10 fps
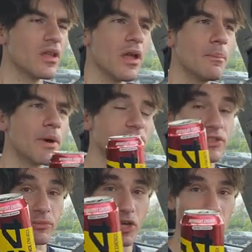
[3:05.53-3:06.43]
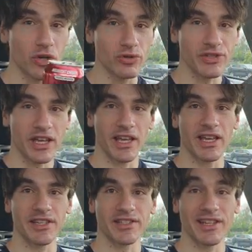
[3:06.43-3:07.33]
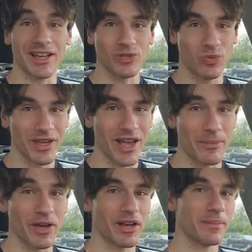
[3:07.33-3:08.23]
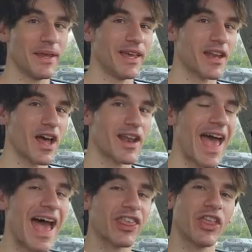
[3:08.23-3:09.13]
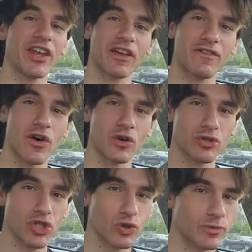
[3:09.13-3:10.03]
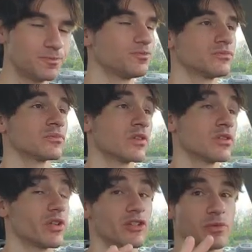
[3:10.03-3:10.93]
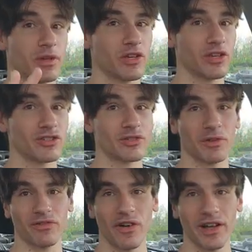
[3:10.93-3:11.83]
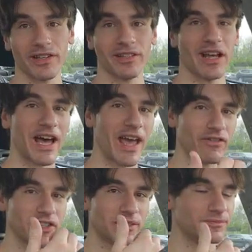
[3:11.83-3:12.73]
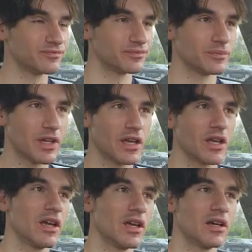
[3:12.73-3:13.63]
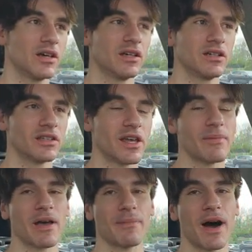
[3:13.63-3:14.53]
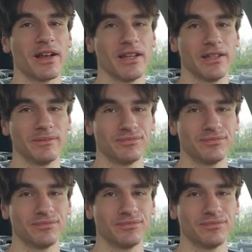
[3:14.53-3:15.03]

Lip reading: But some good news is next week I'm going to be in an athletic photo shoot. So that should be good. It should be fun. I have to get my body